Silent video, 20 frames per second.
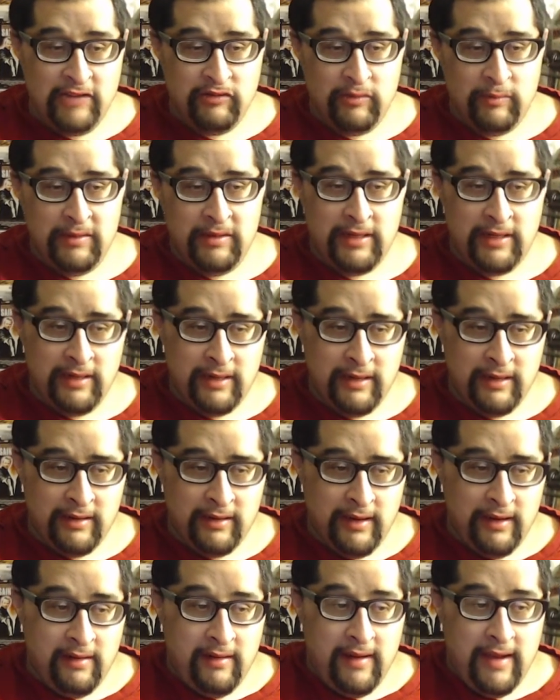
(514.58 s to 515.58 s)
from the
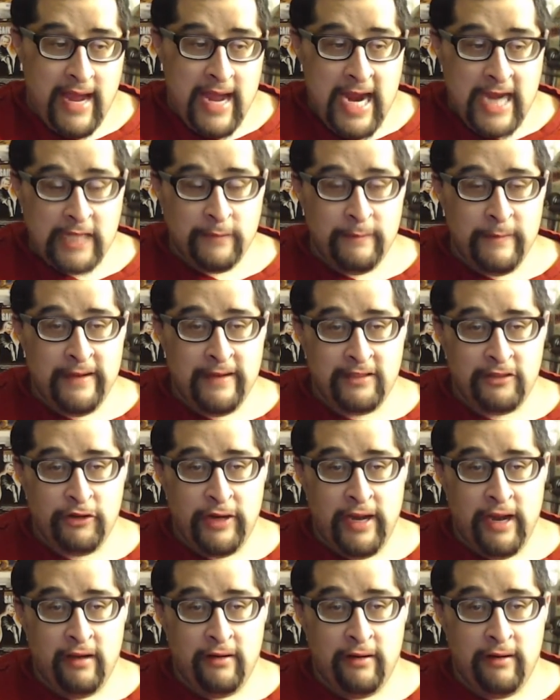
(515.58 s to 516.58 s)
X Men
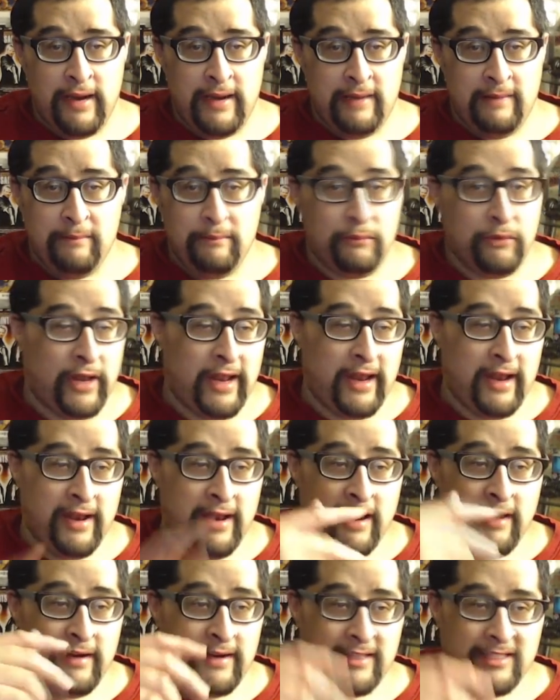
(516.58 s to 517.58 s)
trailer and putting it in
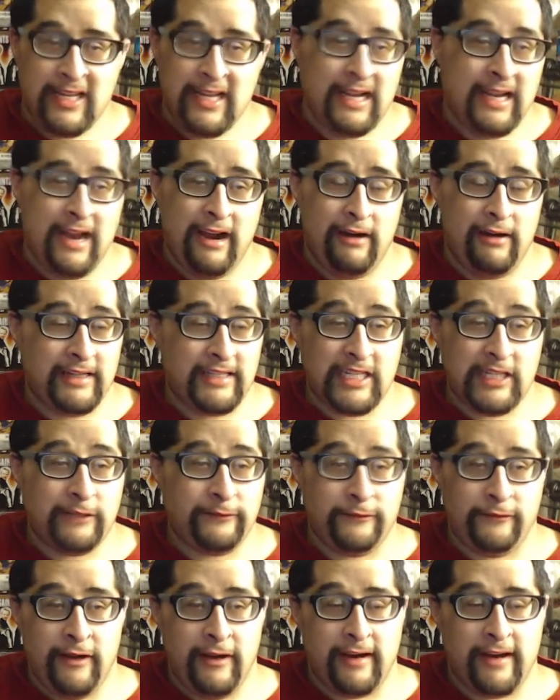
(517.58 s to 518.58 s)
there? It's hilarious as
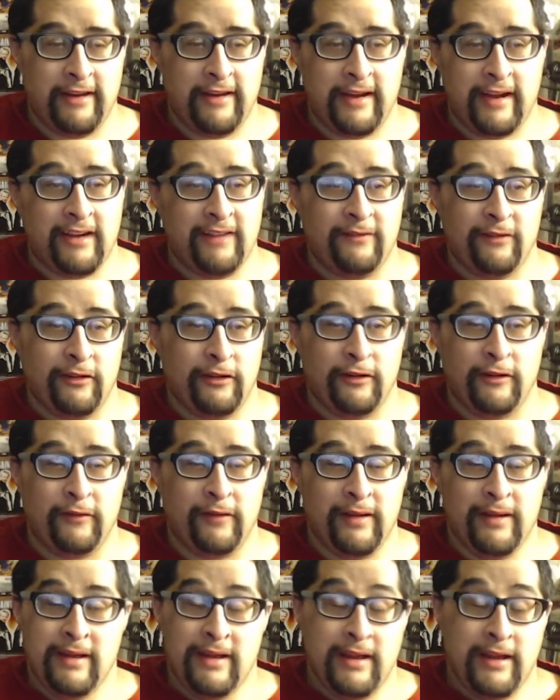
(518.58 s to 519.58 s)
fuck. You gotta look,
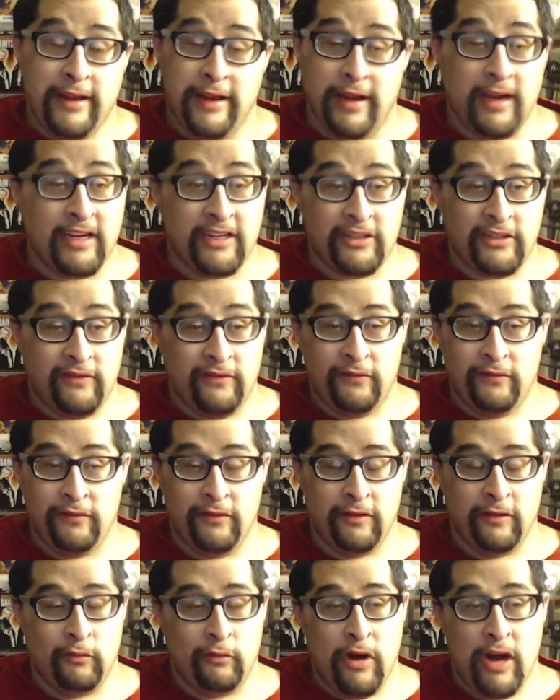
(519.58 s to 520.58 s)
you gotta
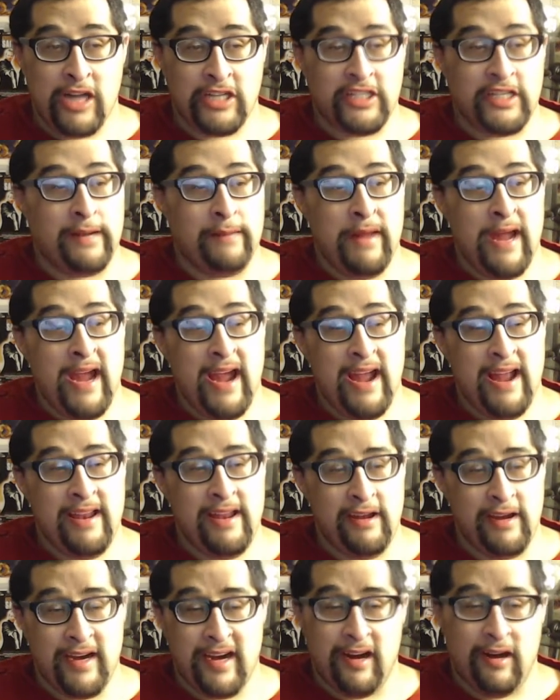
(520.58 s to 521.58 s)
watch it, man.
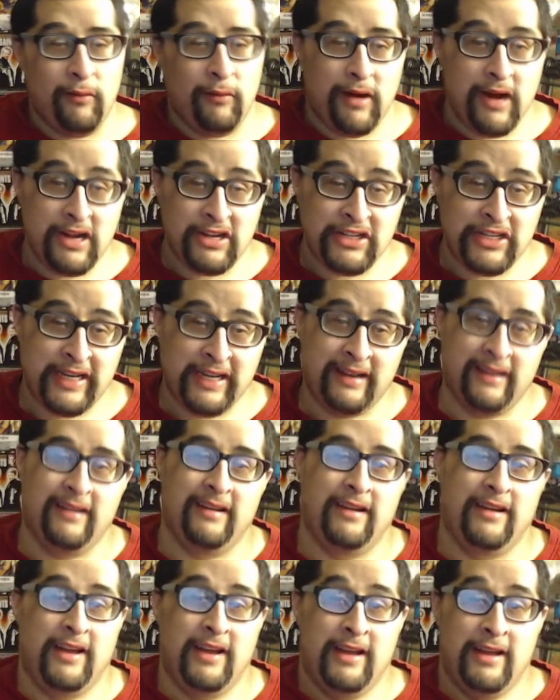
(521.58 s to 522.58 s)
You gotta watch it.
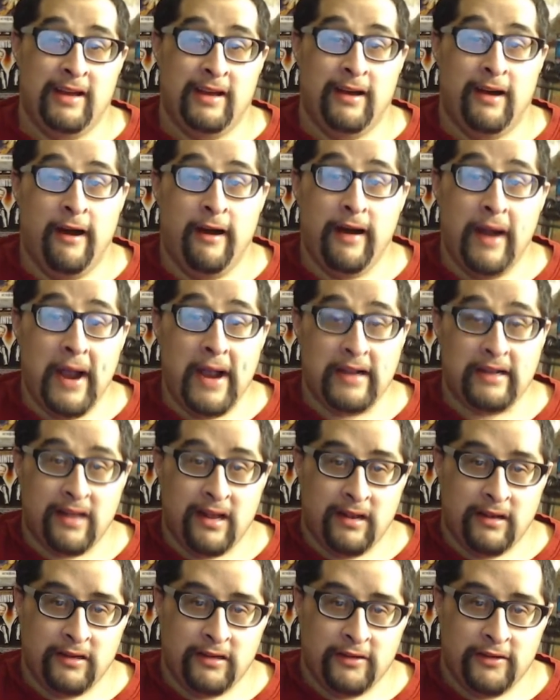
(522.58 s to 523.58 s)
All right,
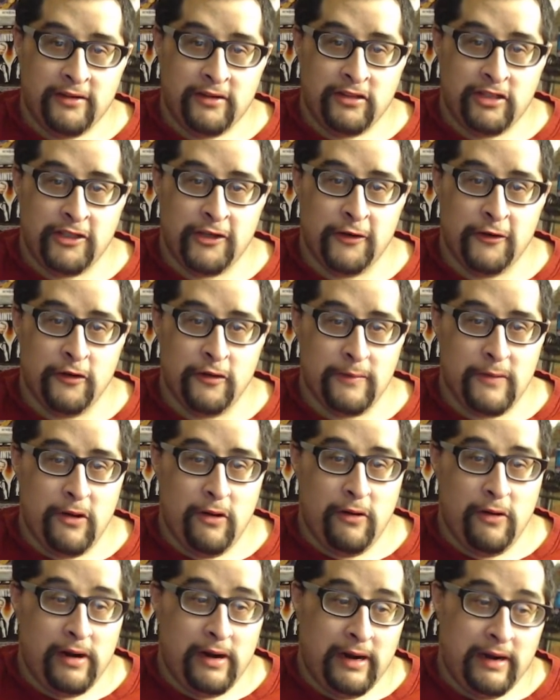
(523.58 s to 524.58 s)
two
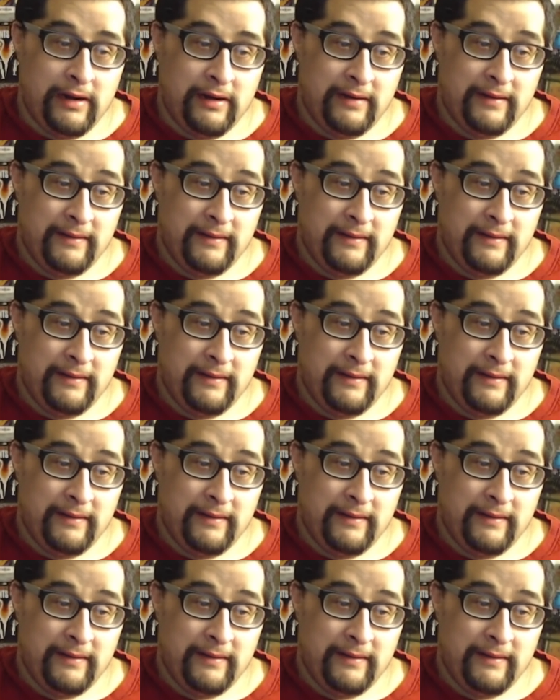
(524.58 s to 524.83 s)
more.